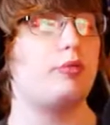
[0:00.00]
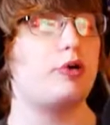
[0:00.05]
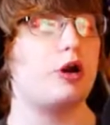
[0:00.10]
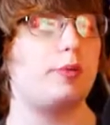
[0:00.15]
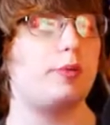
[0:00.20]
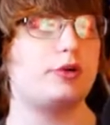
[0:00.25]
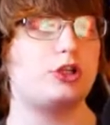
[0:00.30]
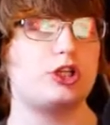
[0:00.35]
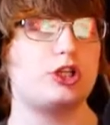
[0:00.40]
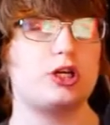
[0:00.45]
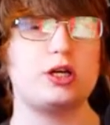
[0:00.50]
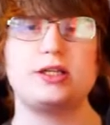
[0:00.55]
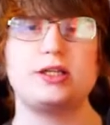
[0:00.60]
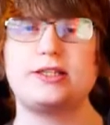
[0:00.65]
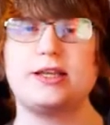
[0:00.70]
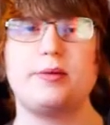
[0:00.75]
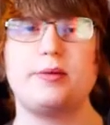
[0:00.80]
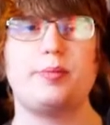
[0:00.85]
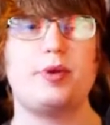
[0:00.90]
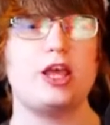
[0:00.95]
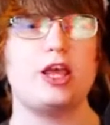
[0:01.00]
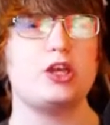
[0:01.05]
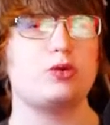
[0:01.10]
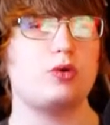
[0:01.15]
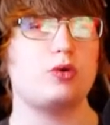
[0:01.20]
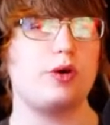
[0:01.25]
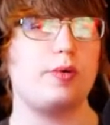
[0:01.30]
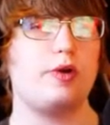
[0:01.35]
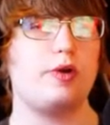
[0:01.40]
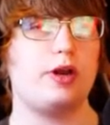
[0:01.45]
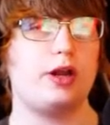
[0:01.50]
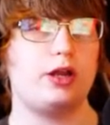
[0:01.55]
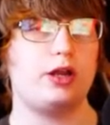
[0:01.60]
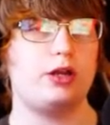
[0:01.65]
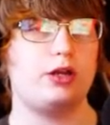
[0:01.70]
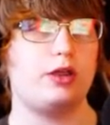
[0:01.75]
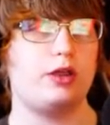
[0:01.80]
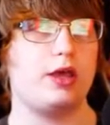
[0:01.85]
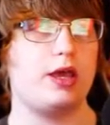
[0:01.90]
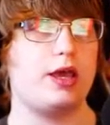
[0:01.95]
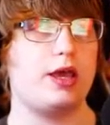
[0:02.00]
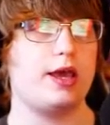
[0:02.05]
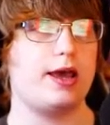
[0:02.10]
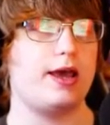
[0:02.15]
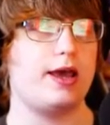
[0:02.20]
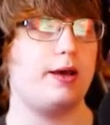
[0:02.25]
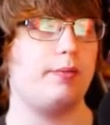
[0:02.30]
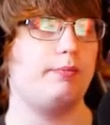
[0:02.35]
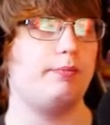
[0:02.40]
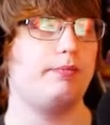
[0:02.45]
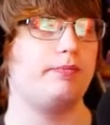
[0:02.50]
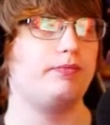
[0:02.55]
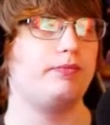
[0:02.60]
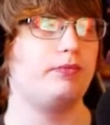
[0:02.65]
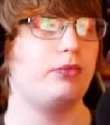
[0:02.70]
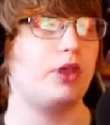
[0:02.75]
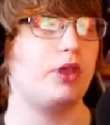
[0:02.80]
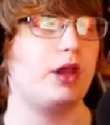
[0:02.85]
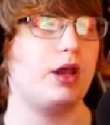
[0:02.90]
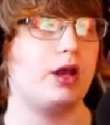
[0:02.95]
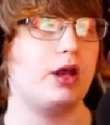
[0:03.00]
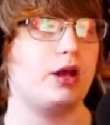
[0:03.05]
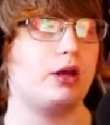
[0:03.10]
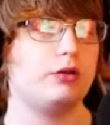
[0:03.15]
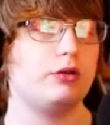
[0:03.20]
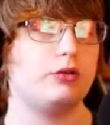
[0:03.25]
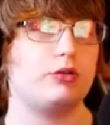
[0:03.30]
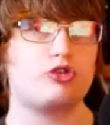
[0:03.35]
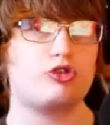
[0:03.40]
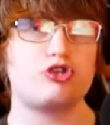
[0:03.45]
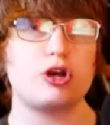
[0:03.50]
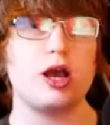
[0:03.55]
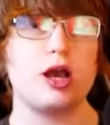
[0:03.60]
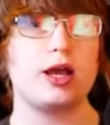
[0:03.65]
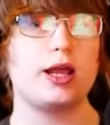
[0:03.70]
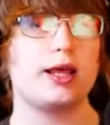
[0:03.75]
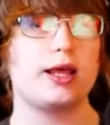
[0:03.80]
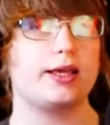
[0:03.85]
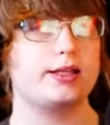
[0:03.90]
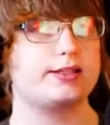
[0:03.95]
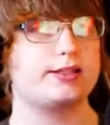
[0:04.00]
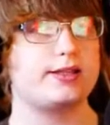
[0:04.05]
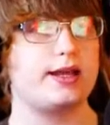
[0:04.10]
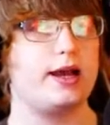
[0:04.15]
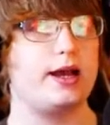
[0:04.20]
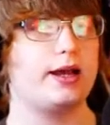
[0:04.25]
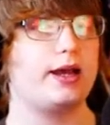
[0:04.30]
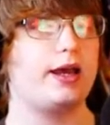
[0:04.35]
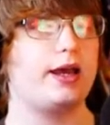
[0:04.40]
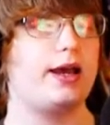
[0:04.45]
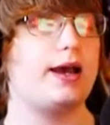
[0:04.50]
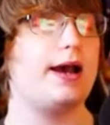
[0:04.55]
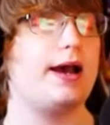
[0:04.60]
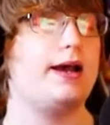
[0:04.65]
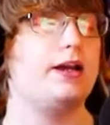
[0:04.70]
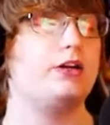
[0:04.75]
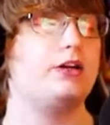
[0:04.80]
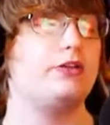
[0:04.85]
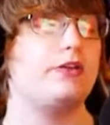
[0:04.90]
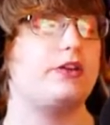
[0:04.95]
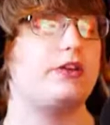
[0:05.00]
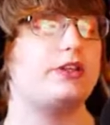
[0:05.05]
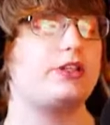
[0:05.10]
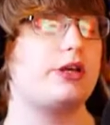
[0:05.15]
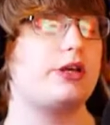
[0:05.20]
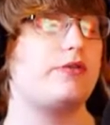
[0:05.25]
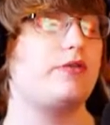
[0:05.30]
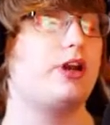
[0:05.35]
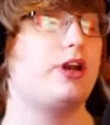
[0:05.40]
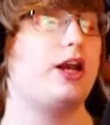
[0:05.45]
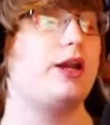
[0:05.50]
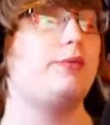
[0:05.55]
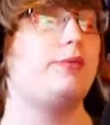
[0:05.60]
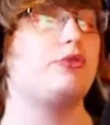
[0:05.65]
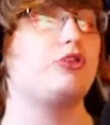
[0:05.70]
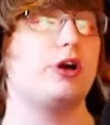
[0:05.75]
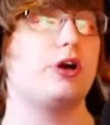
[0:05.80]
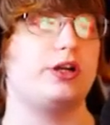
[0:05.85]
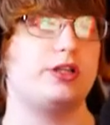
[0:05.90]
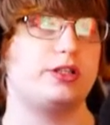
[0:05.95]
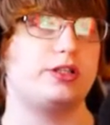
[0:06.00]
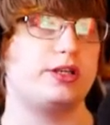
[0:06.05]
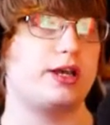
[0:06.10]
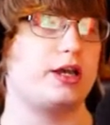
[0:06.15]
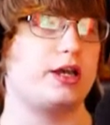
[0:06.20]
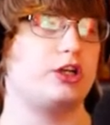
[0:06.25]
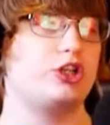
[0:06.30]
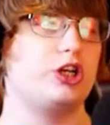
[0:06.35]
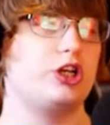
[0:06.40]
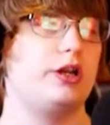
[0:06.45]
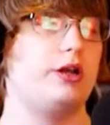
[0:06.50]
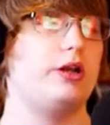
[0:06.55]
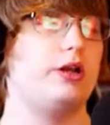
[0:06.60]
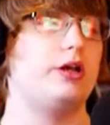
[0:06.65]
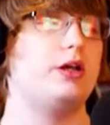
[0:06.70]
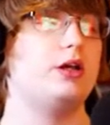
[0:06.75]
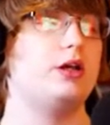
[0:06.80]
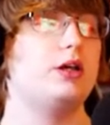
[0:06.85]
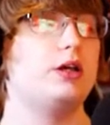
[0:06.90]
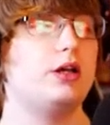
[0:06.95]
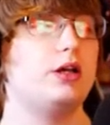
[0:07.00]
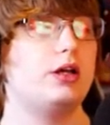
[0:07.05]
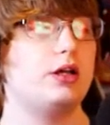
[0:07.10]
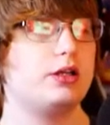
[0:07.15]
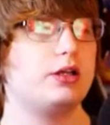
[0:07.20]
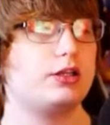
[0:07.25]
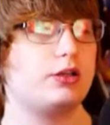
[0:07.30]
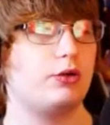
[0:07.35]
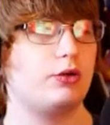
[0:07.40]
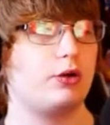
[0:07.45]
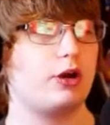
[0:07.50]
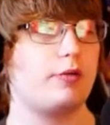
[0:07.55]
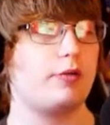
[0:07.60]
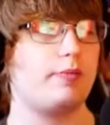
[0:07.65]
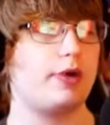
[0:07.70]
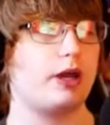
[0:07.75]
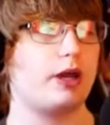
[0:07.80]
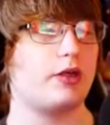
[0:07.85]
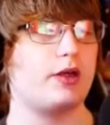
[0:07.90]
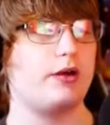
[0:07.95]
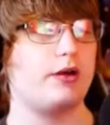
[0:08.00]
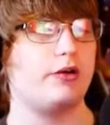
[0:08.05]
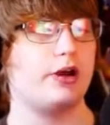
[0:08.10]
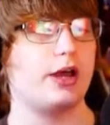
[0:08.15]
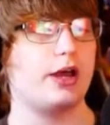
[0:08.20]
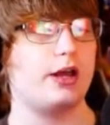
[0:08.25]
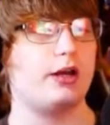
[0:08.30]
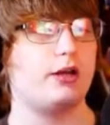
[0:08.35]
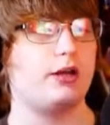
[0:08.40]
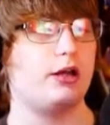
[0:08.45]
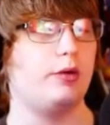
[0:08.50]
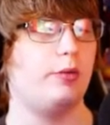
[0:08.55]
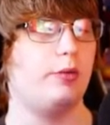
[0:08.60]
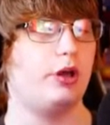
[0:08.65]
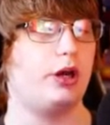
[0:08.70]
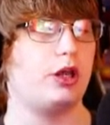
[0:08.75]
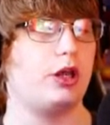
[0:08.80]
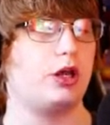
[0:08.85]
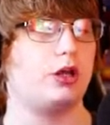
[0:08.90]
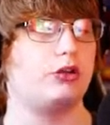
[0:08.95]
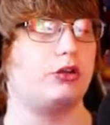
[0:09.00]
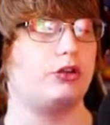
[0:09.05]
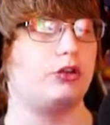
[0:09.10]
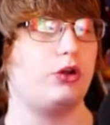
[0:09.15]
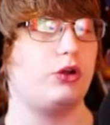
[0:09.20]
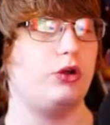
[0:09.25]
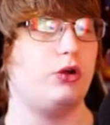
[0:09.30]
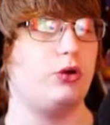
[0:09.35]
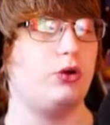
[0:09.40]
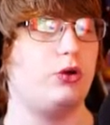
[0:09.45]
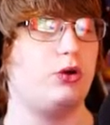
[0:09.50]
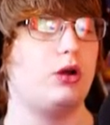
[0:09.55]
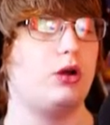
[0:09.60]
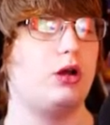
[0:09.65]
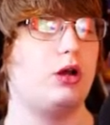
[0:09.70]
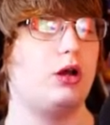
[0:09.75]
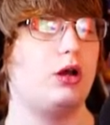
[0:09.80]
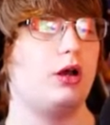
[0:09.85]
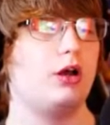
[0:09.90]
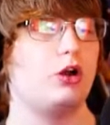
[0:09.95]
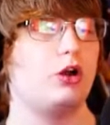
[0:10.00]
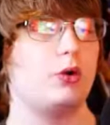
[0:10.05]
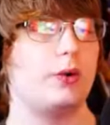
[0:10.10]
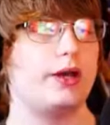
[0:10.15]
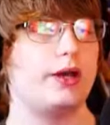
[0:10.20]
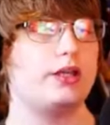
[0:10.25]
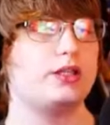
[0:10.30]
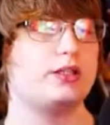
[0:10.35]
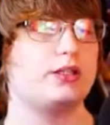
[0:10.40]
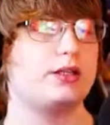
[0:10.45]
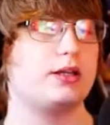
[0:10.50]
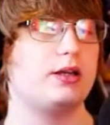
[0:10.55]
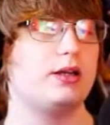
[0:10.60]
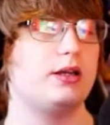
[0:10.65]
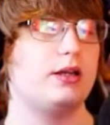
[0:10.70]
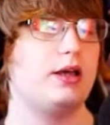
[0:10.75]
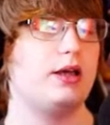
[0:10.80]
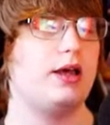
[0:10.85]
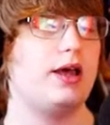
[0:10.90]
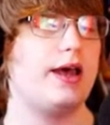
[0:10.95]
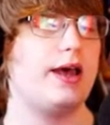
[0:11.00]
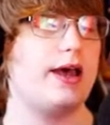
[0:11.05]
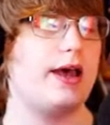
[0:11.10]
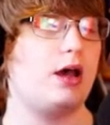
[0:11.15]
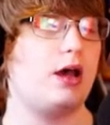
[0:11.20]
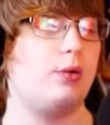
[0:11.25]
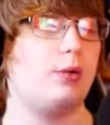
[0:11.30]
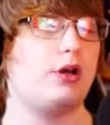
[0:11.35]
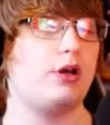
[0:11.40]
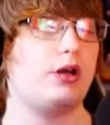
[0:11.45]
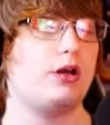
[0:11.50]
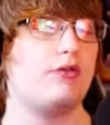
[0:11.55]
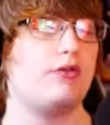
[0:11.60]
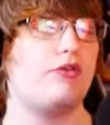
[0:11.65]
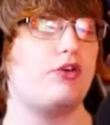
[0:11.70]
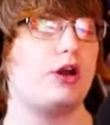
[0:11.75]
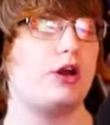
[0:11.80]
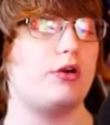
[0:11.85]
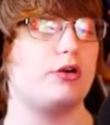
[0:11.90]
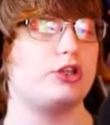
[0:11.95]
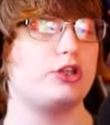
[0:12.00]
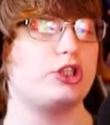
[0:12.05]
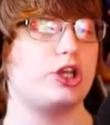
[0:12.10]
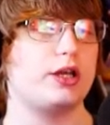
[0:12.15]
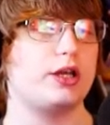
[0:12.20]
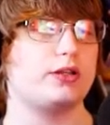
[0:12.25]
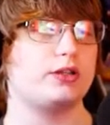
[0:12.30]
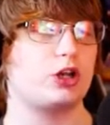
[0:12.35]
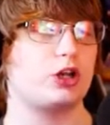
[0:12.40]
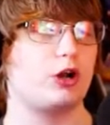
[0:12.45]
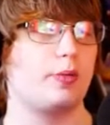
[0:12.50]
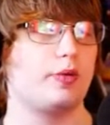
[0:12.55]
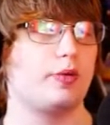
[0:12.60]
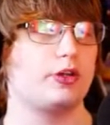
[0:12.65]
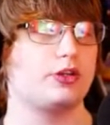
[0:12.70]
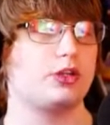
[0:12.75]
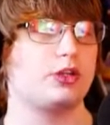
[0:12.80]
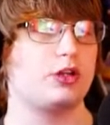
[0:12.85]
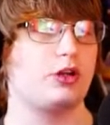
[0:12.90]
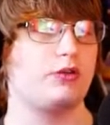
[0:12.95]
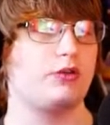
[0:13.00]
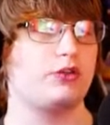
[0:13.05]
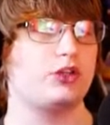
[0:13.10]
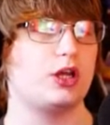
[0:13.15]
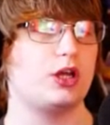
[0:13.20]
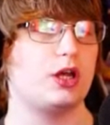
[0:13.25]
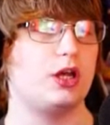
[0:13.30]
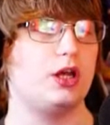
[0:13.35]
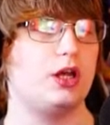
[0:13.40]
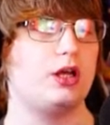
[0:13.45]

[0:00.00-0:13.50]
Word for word: much in the same place where we did the, um, the Dragon Egg Saga and the Sylvan Limcross section. So we're going back there again, and we're near two quest. Erwin uh, Nythera, she has a couple of stuff, so